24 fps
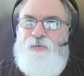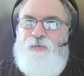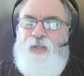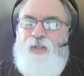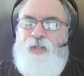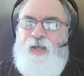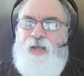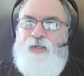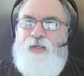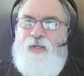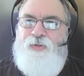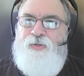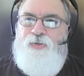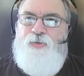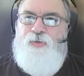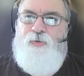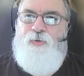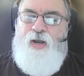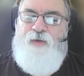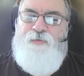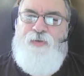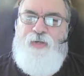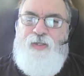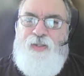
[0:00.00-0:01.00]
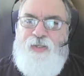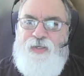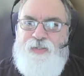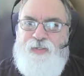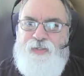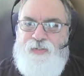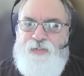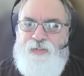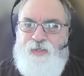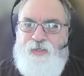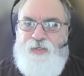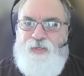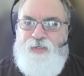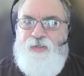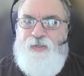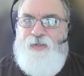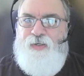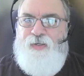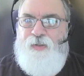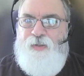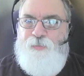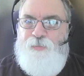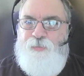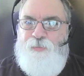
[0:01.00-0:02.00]
that Traffic Leads to
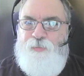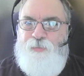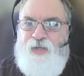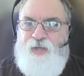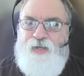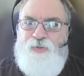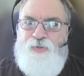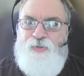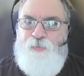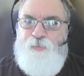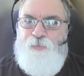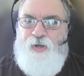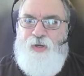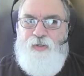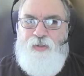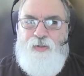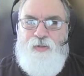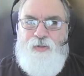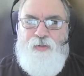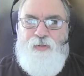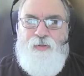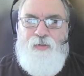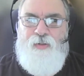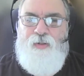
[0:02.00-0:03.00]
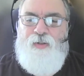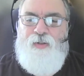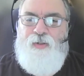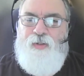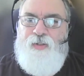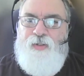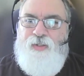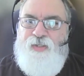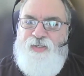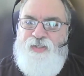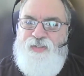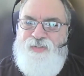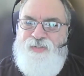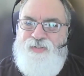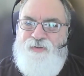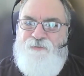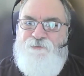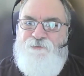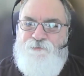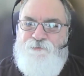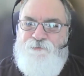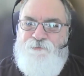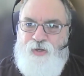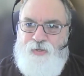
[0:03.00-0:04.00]
Income Cash Mailer is a
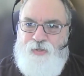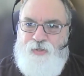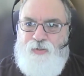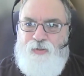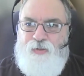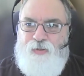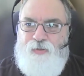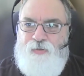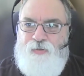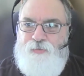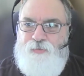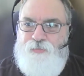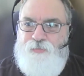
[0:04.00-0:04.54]
funnel.